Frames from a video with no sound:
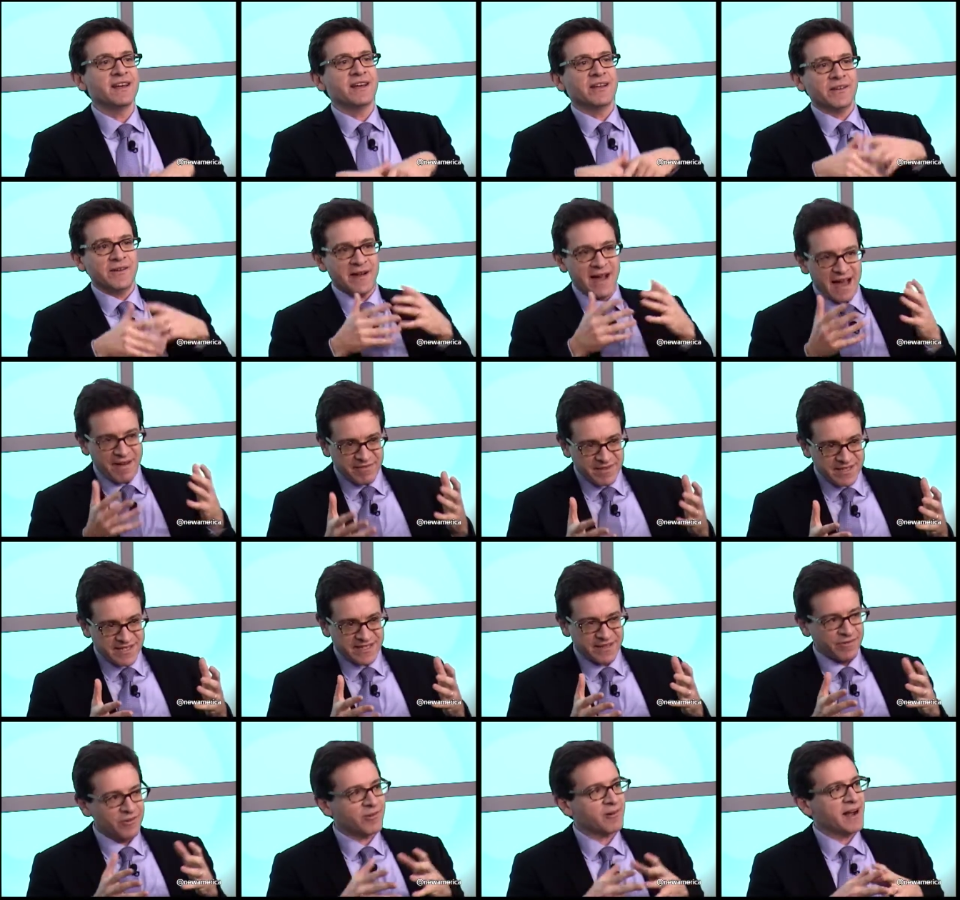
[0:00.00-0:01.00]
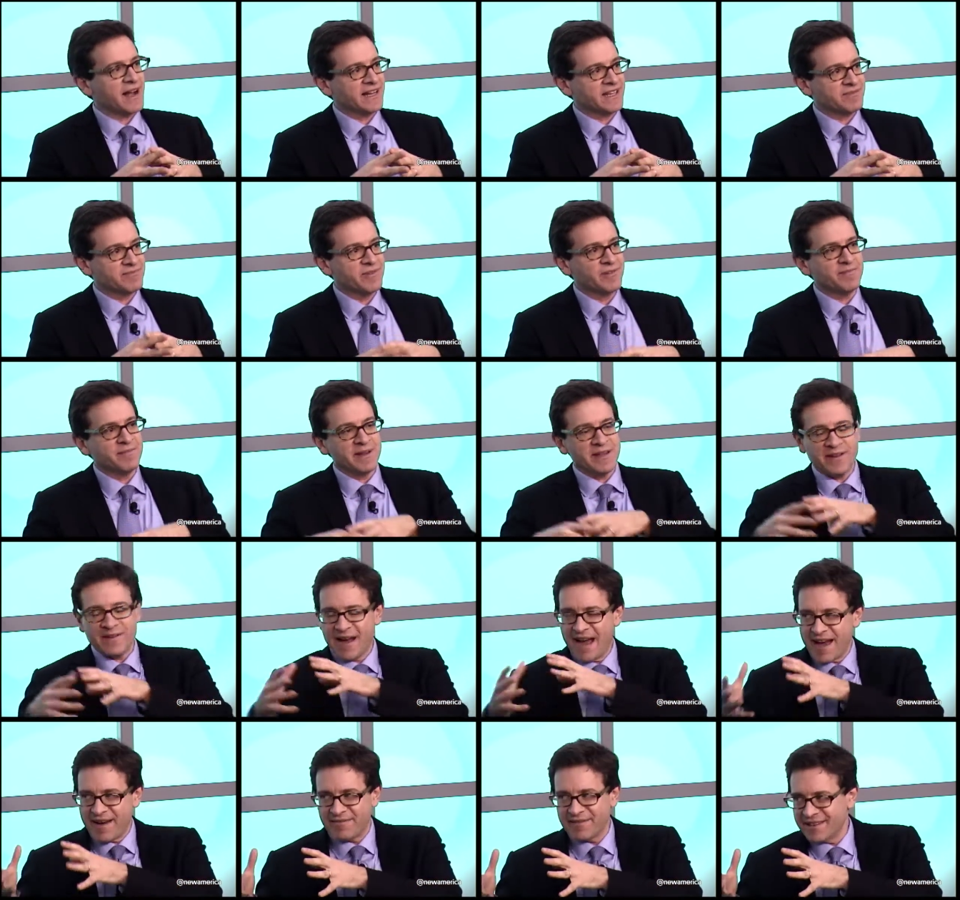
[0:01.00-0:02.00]
You have the civil rights movement. You
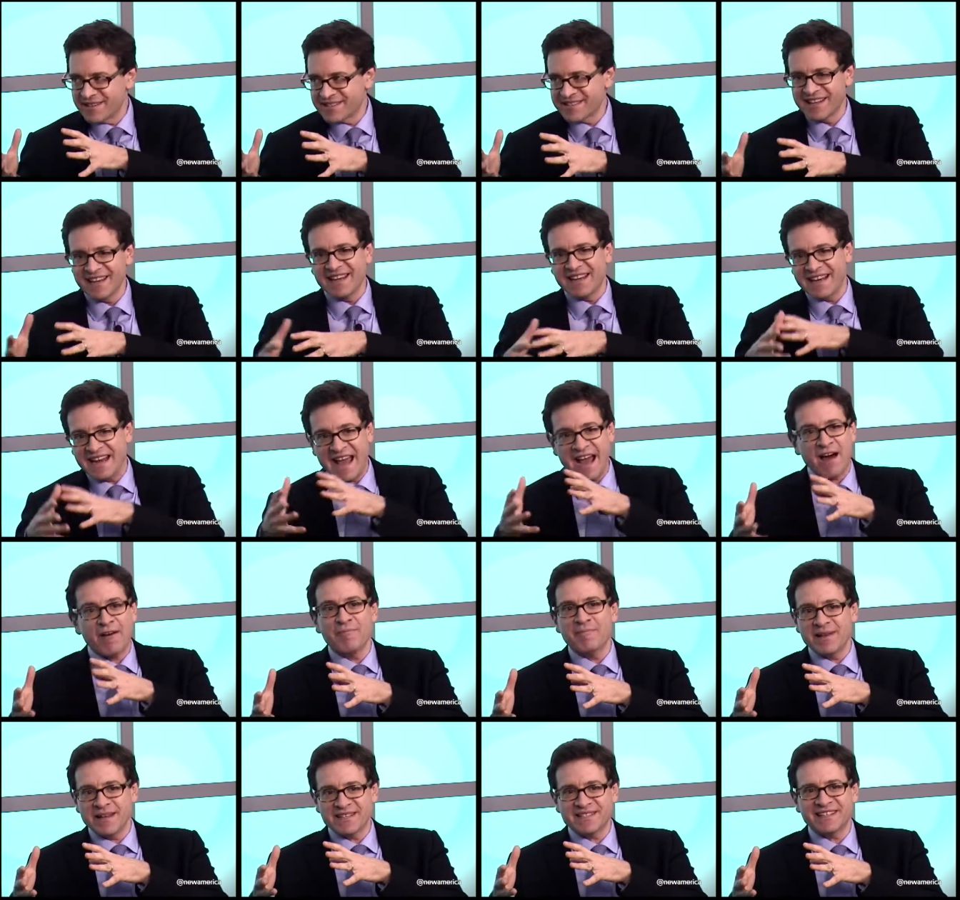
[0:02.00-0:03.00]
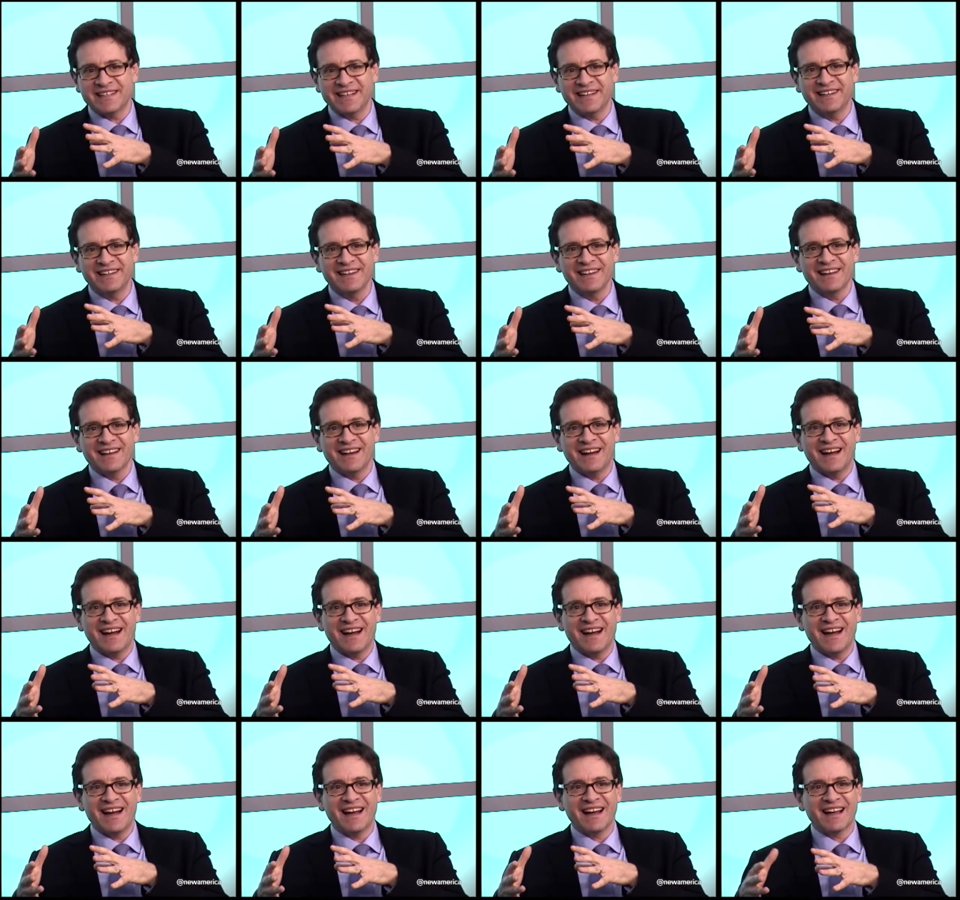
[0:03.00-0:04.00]
have this now missing
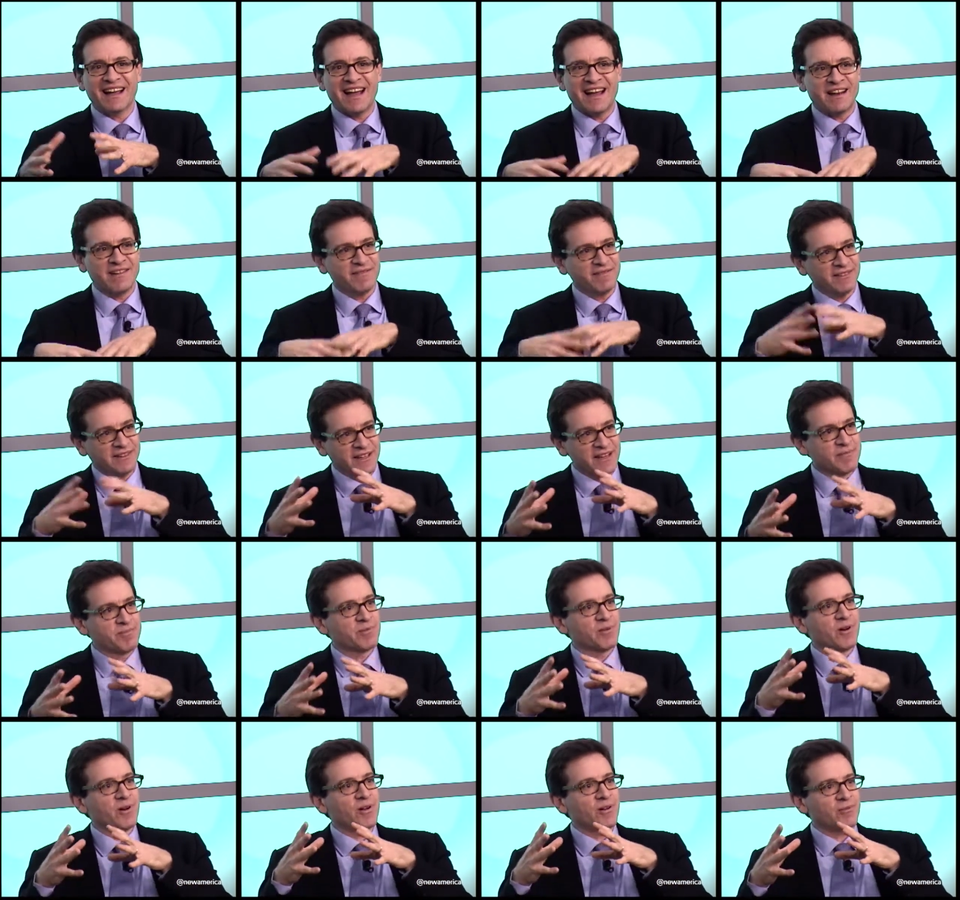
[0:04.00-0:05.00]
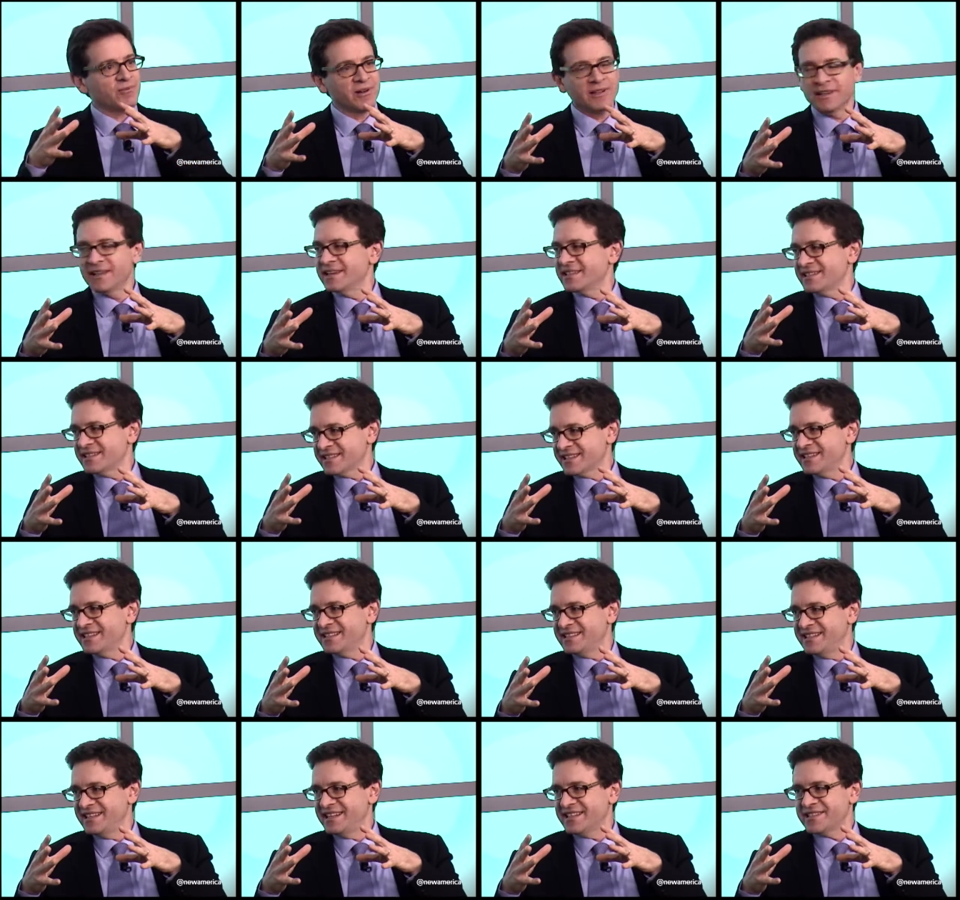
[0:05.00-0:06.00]
kind of liberal religious
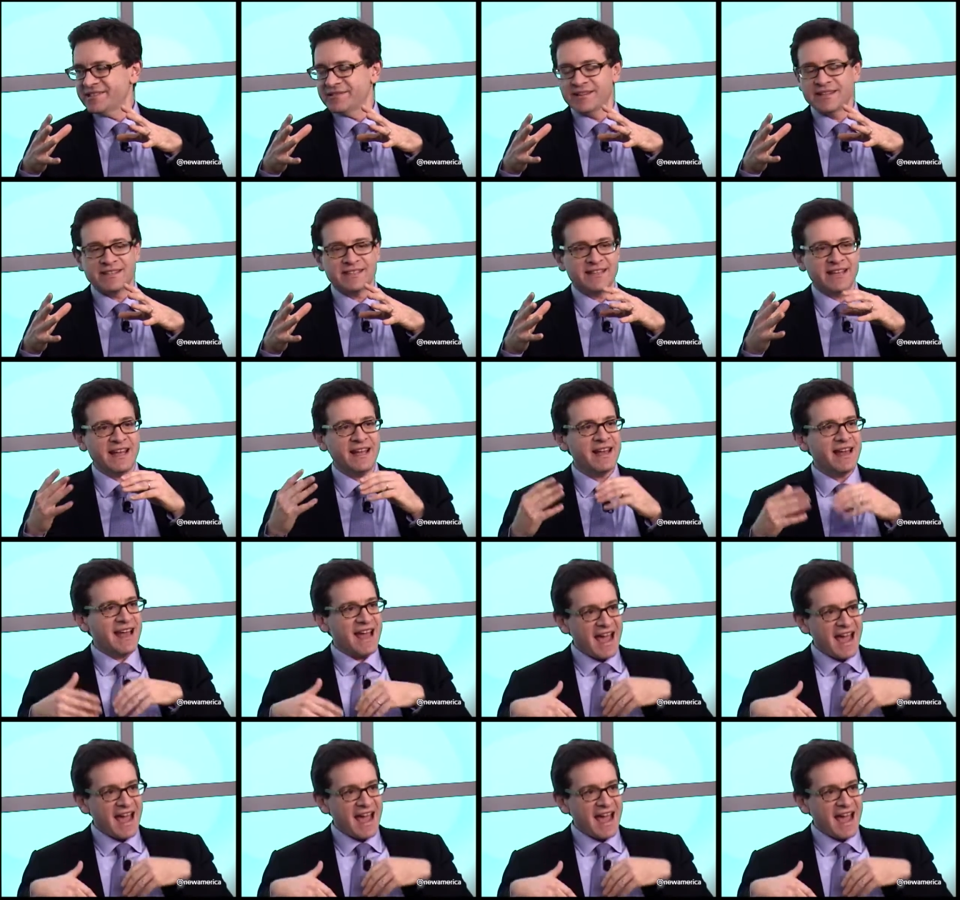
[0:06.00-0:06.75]
constituency.